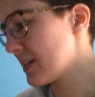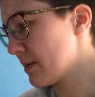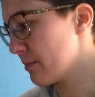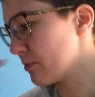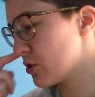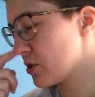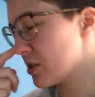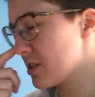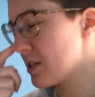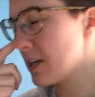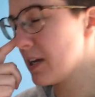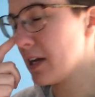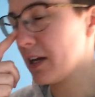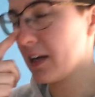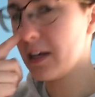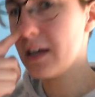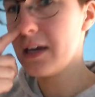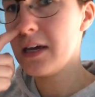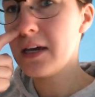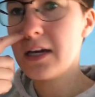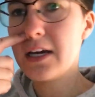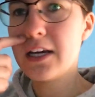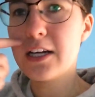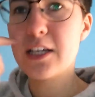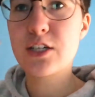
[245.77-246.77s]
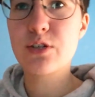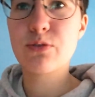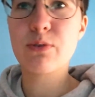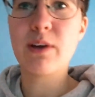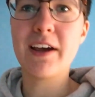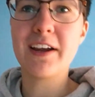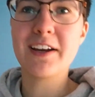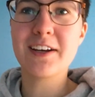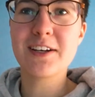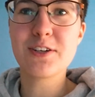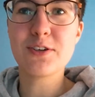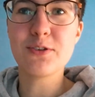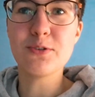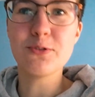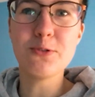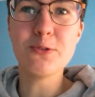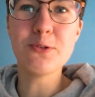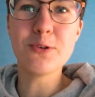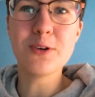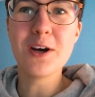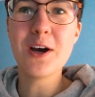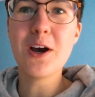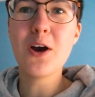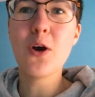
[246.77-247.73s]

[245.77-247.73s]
I'm just like trying to